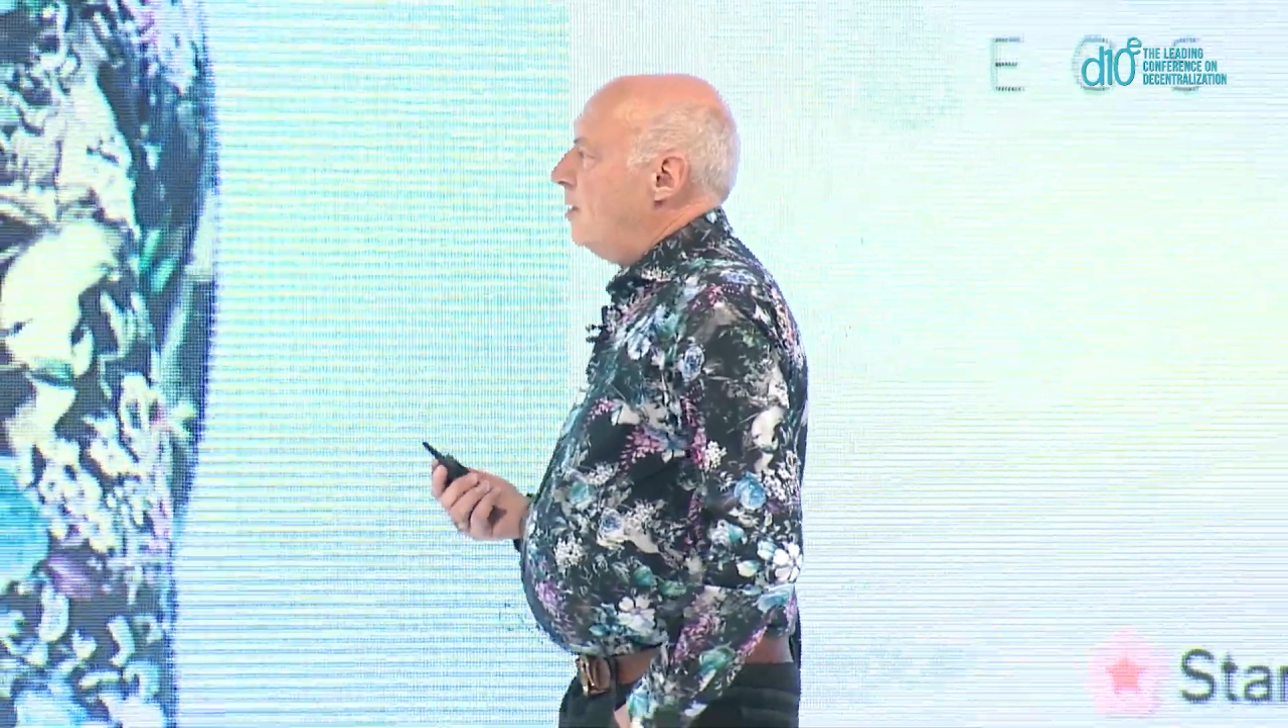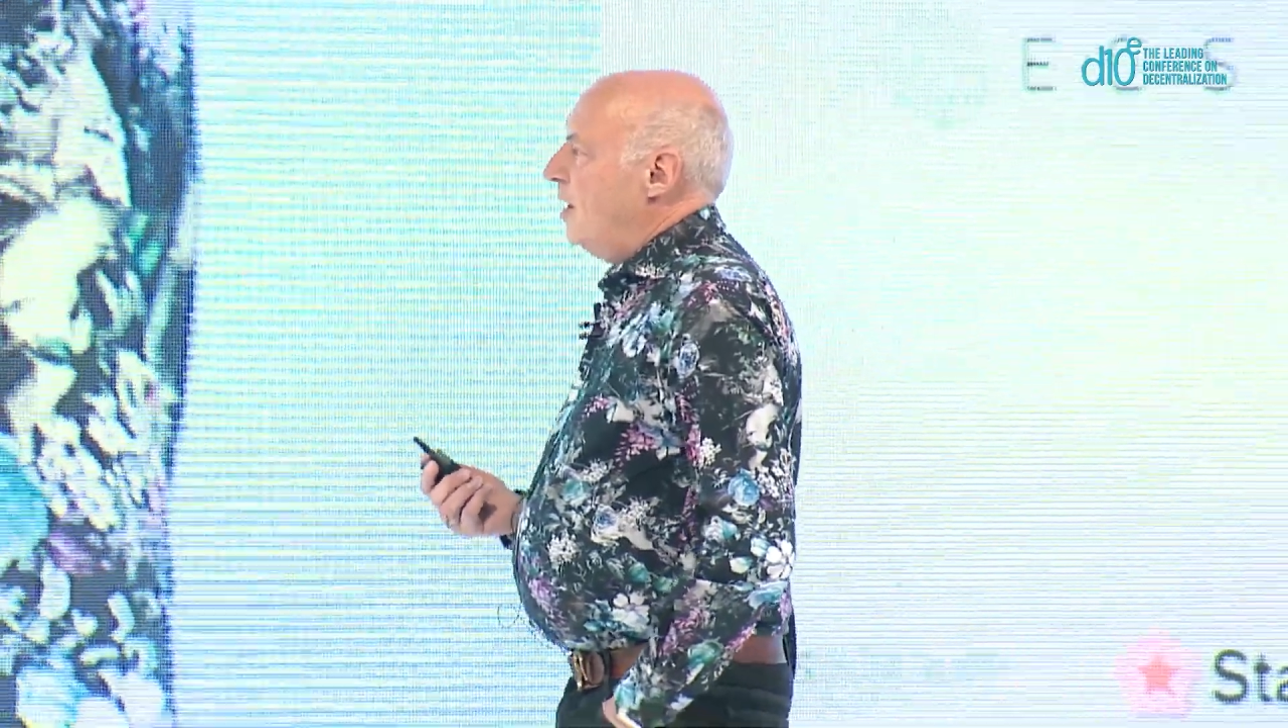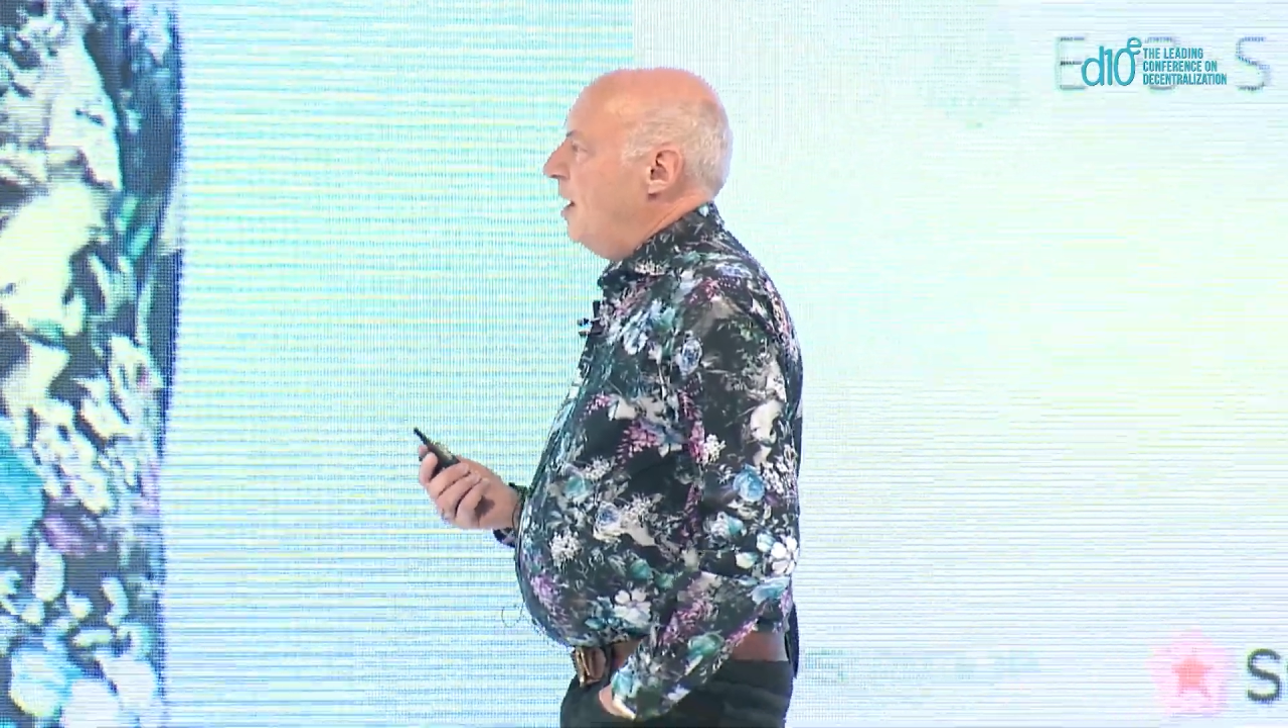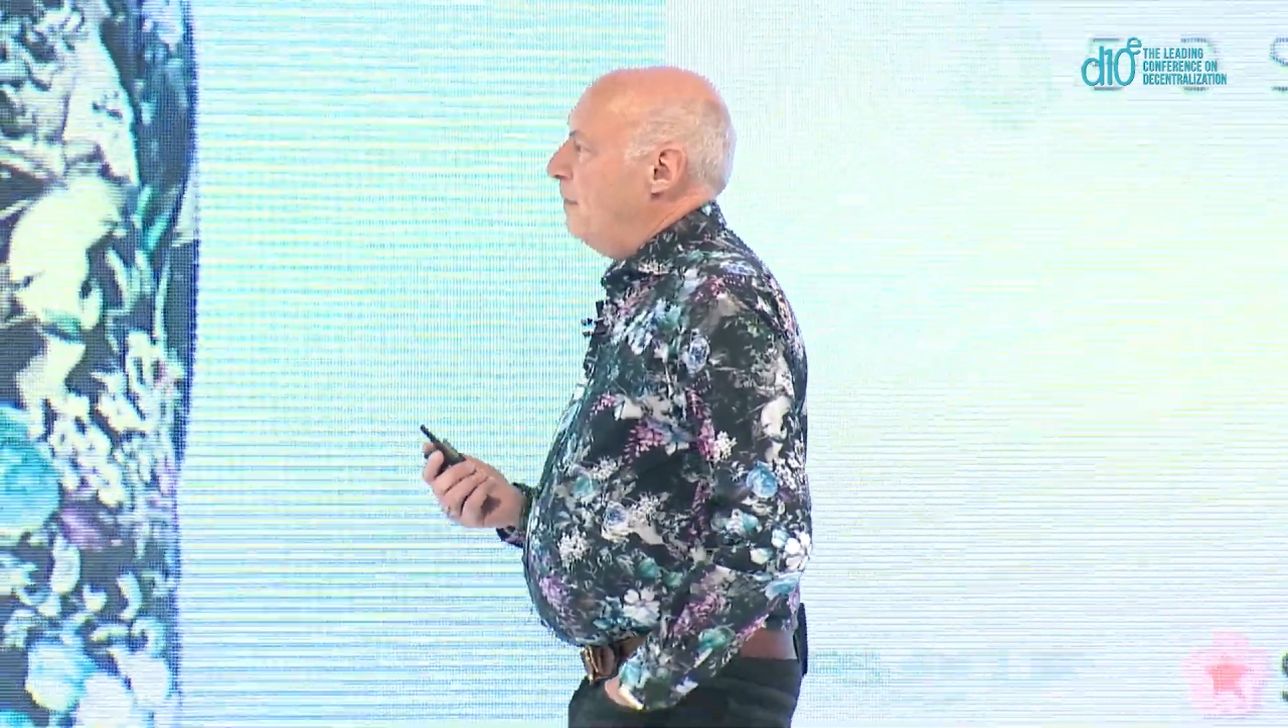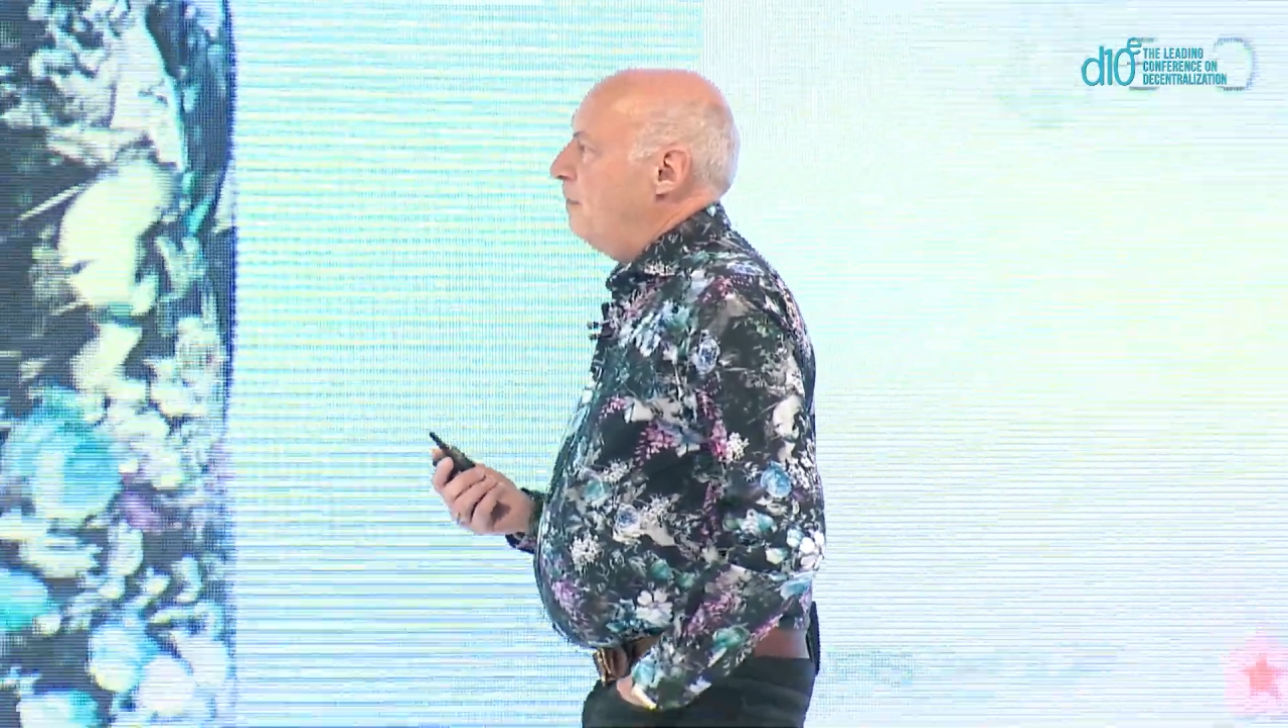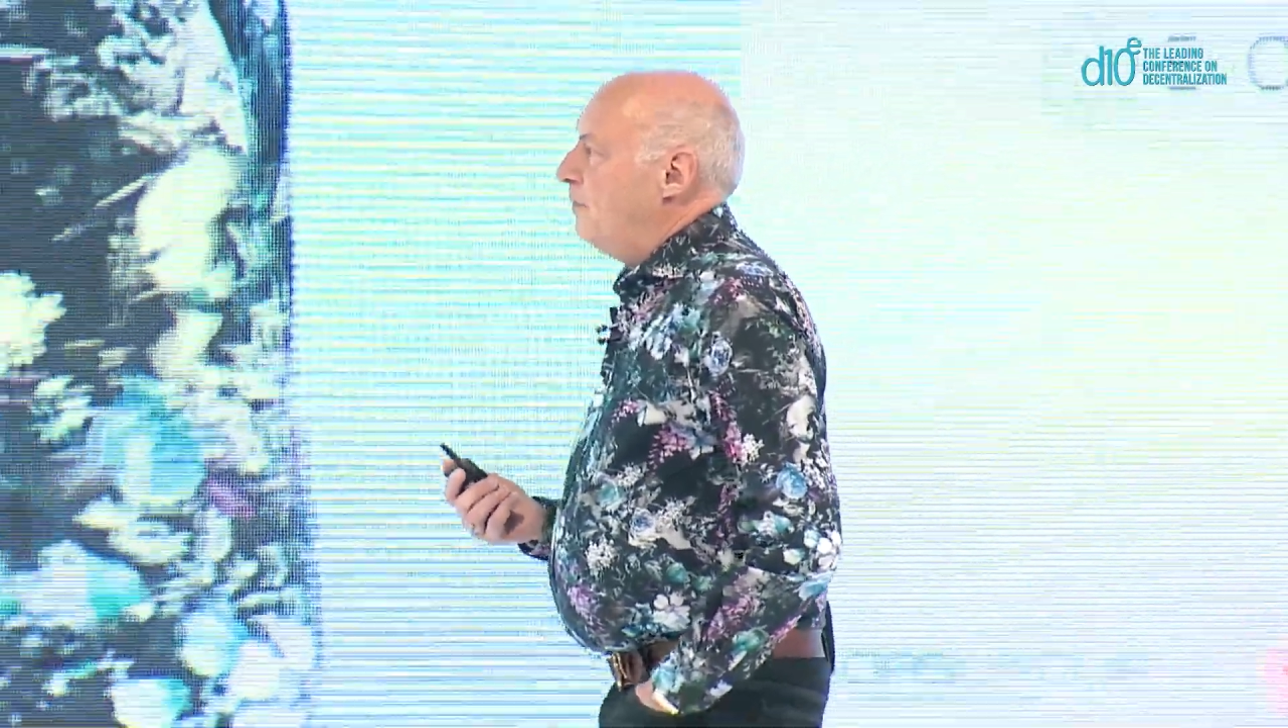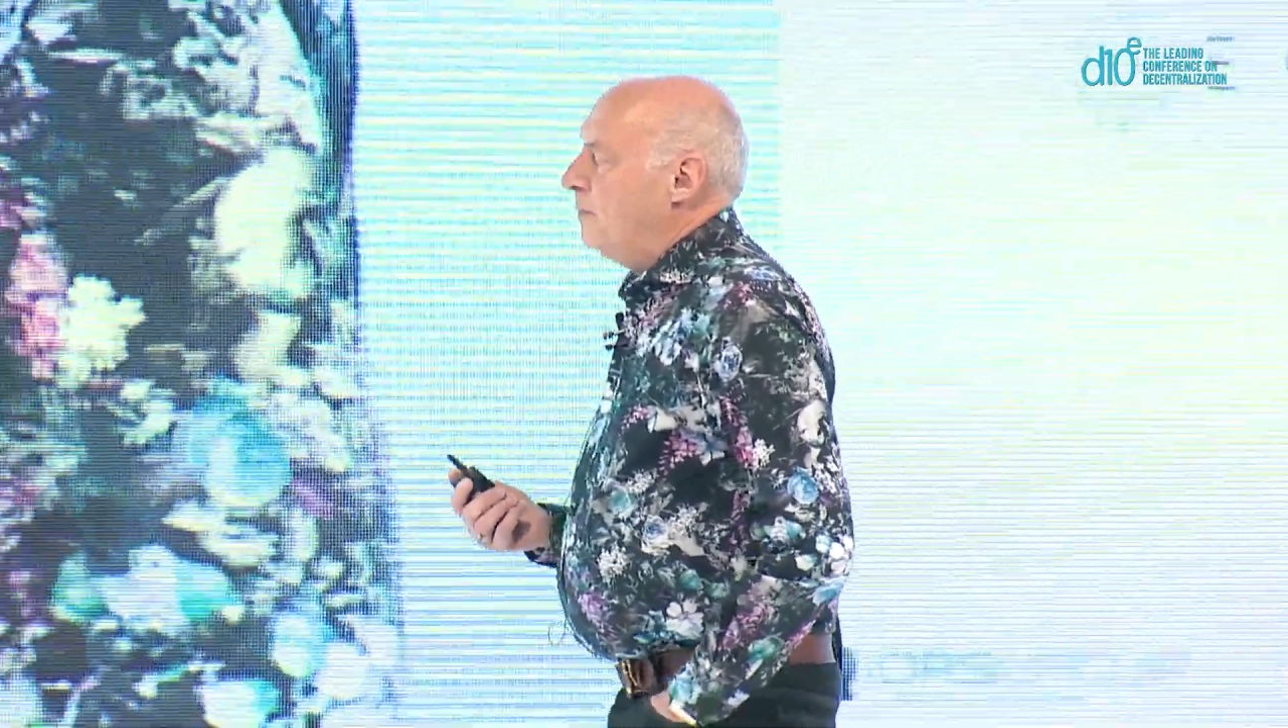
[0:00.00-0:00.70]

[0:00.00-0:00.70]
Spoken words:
time